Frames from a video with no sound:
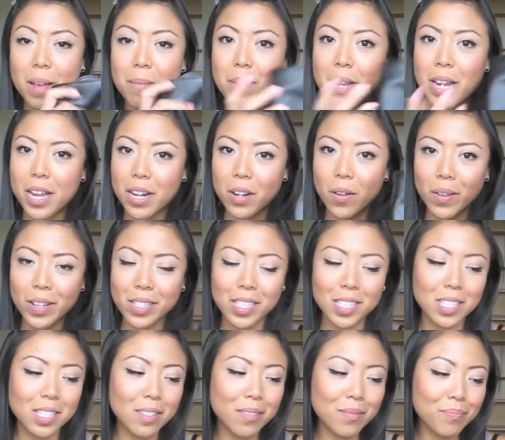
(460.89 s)
I mean, I know
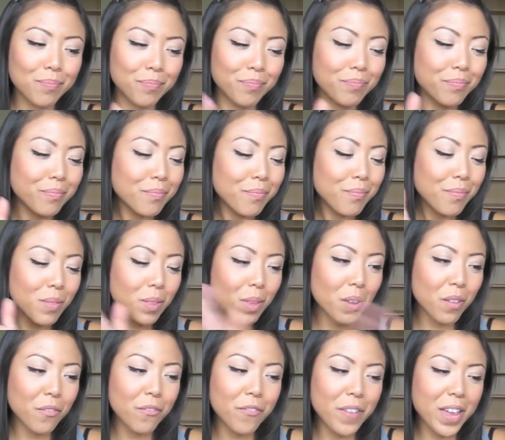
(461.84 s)
it's
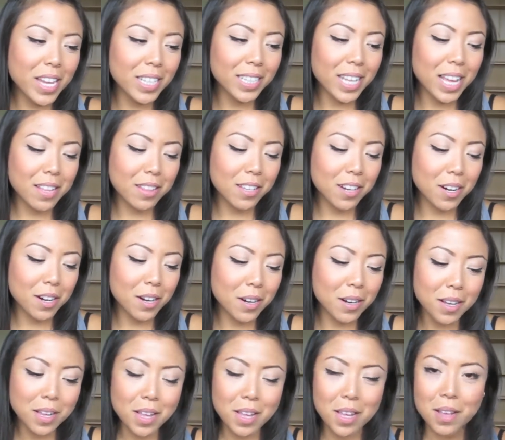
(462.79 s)
fake leather,